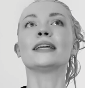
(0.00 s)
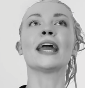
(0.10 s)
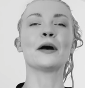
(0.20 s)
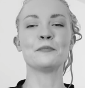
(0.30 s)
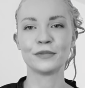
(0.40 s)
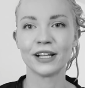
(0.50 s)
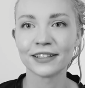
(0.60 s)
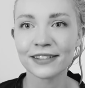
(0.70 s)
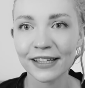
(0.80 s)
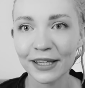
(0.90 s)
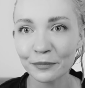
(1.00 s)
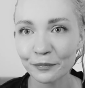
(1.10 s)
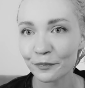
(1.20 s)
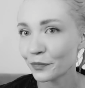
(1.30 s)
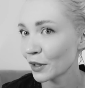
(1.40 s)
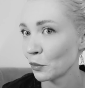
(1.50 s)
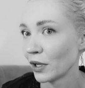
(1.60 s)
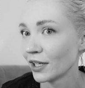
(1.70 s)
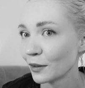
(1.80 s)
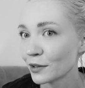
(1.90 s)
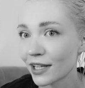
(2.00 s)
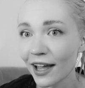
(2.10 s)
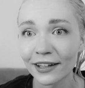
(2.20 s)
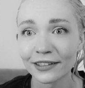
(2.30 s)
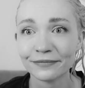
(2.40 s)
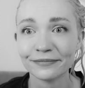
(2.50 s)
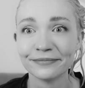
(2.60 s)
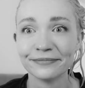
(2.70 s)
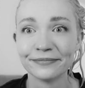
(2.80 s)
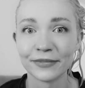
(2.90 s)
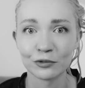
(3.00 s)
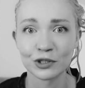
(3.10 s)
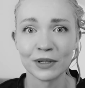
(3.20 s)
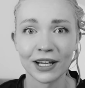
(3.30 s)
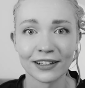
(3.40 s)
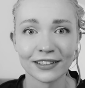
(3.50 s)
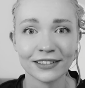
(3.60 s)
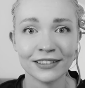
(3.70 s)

Yeah, let's see what it looks like. Wish me luck.